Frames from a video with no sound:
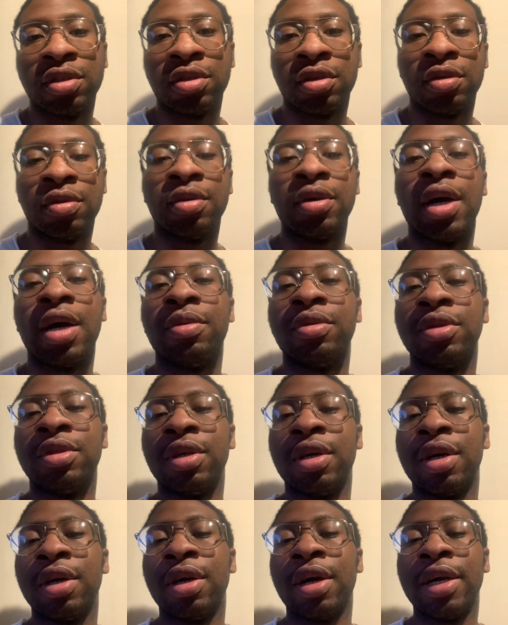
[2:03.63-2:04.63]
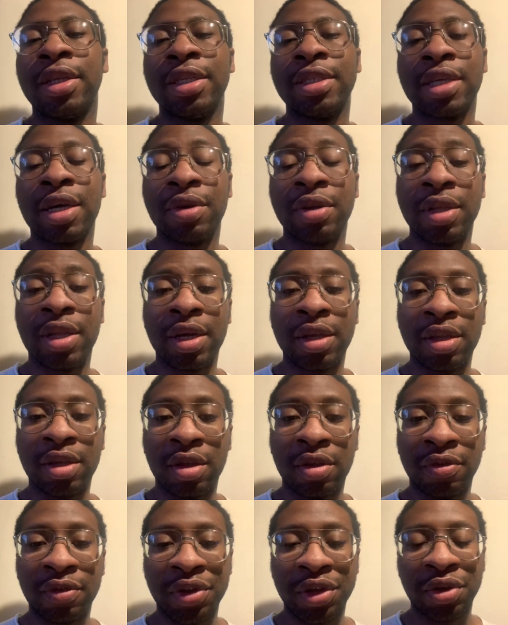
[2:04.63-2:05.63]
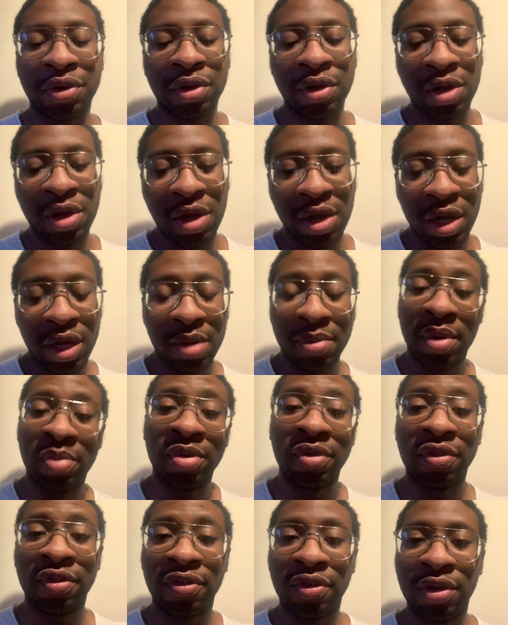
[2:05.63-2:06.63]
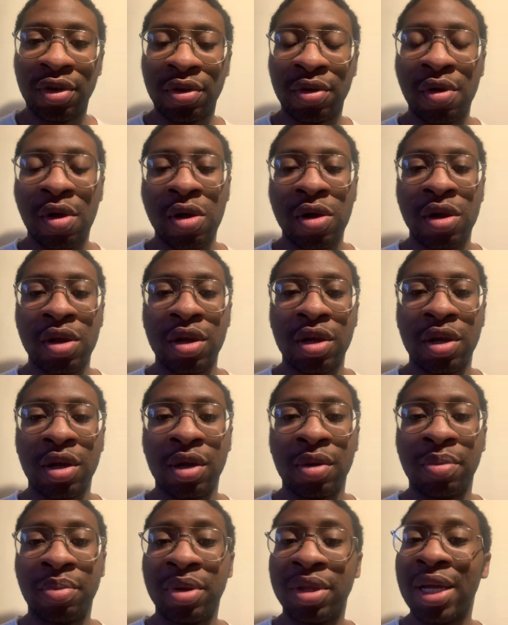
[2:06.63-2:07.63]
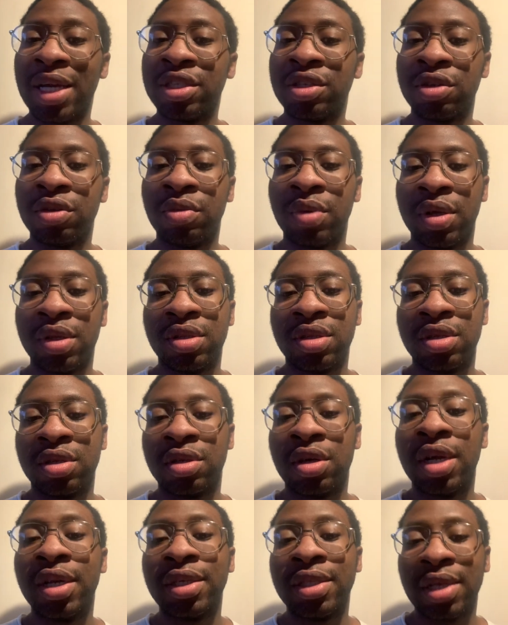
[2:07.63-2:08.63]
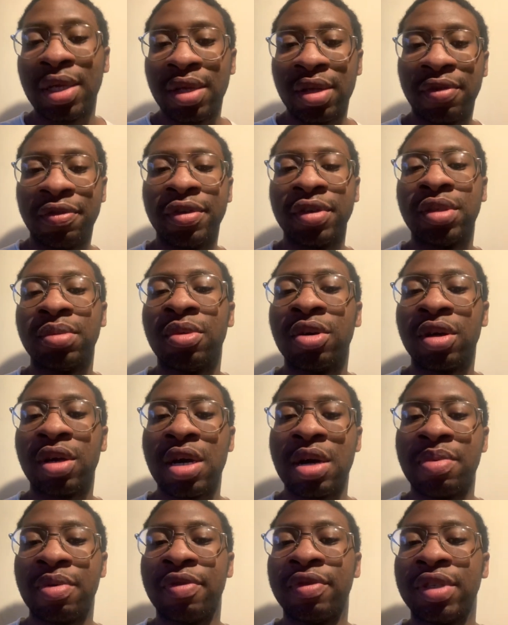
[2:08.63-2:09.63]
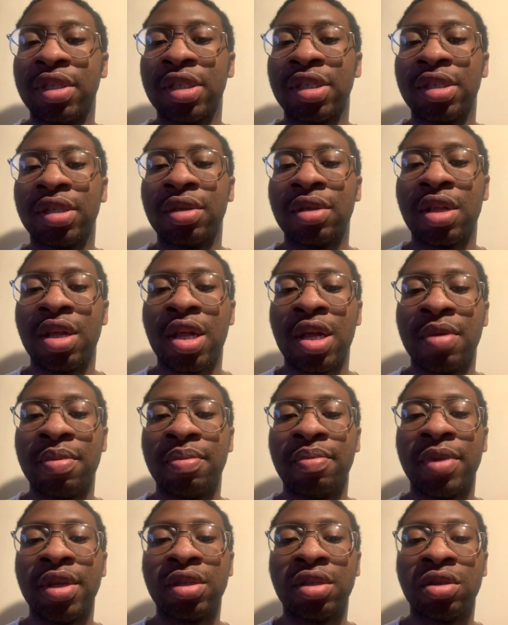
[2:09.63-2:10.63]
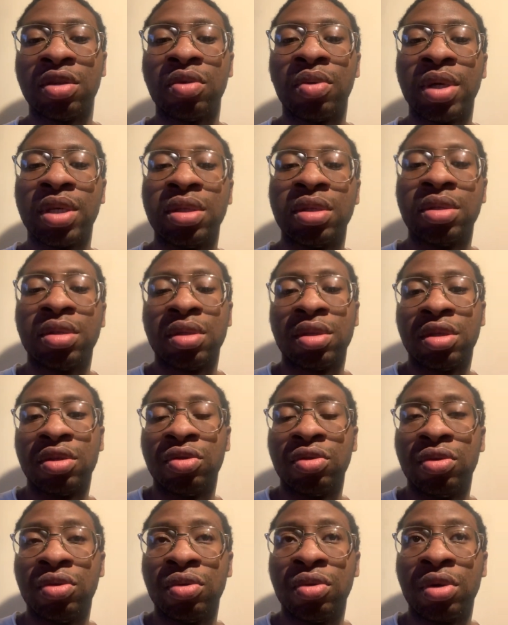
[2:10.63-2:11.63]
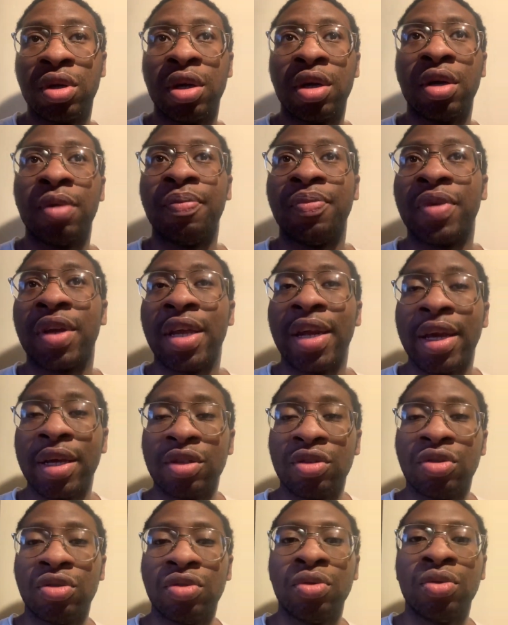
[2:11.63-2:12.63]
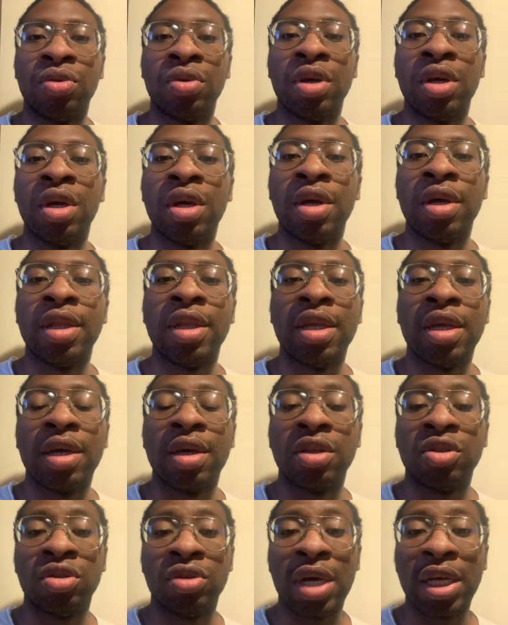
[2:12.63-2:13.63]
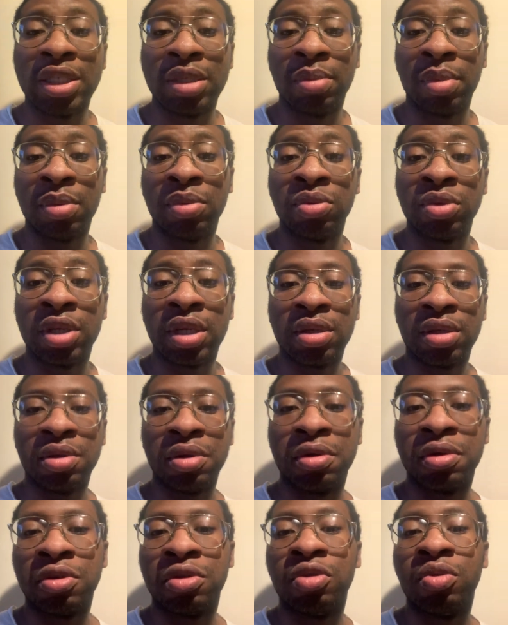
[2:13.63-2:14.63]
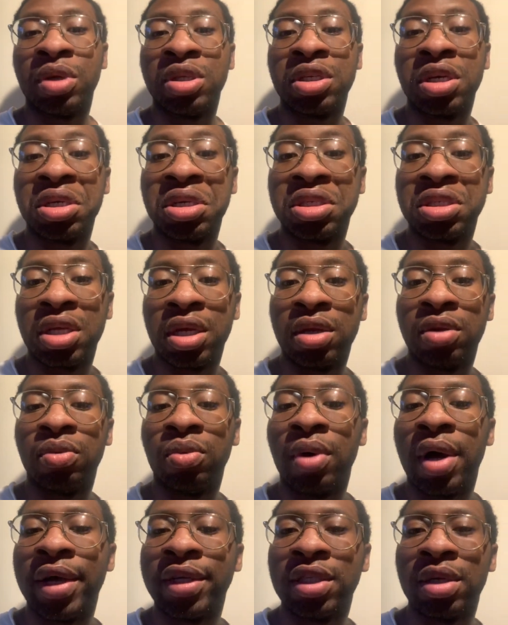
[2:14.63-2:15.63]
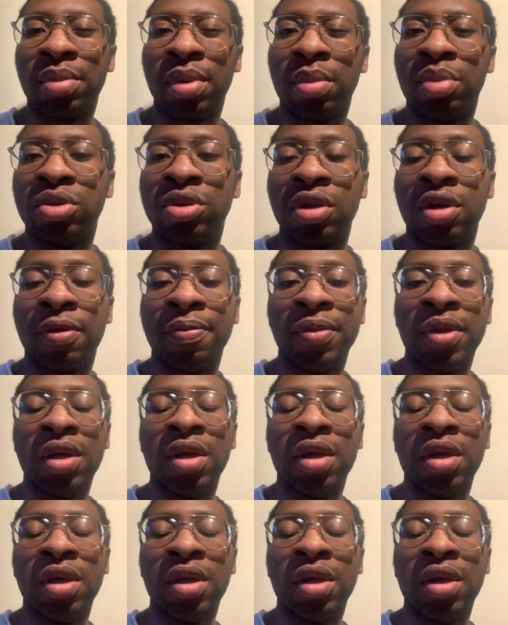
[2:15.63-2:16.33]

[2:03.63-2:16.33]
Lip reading: So I discounted that in the other video, in my previous video. But that's a good way to understand the efficient market hypothesis. Is a good way to connect to to asset bubbles, and a good way to understand what asset bubbles are.